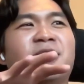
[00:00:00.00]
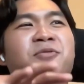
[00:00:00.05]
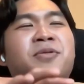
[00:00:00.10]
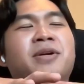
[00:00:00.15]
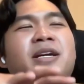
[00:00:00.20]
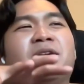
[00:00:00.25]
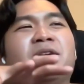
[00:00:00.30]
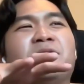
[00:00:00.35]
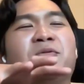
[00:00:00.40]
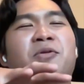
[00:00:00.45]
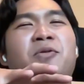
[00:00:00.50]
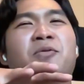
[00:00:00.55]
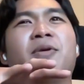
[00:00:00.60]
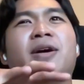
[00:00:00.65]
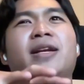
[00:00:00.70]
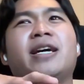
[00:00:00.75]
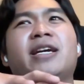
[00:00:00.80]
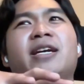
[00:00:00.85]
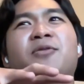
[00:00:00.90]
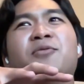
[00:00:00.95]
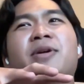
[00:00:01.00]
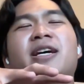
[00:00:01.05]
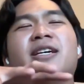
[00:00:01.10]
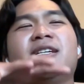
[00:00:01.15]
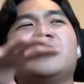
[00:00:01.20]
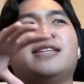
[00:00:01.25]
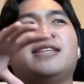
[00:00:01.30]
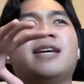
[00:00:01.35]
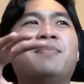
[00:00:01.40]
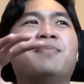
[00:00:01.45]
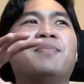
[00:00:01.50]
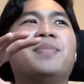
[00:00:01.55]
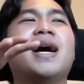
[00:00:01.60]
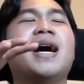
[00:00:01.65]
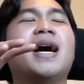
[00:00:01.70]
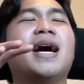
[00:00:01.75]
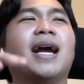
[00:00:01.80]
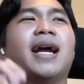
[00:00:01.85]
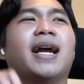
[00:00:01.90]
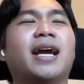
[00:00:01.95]
that we when I step
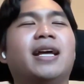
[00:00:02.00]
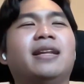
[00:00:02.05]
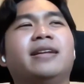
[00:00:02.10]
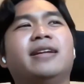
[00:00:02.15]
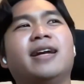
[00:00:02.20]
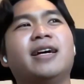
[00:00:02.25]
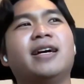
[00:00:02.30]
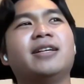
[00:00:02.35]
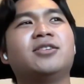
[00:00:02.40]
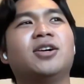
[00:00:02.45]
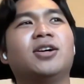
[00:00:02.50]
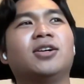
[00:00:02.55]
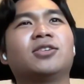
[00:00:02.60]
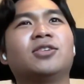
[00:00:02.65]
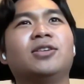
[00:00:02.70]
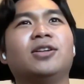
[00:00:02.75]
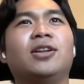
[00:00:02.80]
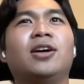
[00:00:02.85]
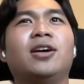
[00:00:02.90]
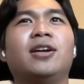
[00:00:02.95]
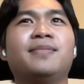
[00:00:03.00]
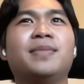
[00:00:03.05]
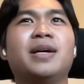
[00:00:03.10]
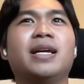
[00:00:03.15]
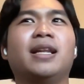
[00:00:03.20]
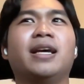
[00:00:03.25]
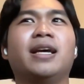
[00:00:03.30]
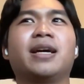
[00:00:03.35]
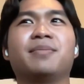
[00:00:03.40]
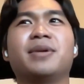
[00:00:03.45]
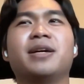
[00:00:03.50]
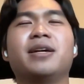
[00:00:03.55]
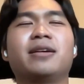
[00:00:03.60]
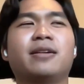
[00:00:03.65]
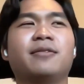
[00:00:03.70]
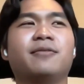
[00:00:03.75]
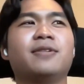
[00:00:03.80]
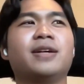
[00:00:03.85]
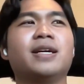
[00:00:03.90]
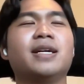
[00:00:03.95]
back and then I talk to a lot of my like
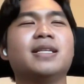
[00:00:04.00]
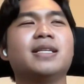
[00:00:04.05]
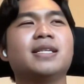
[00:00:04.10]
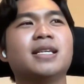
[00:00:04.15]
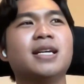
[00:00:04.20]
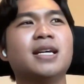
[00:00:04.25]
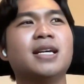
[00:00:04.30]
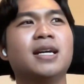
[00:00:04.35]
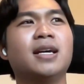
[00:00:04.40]
American friends,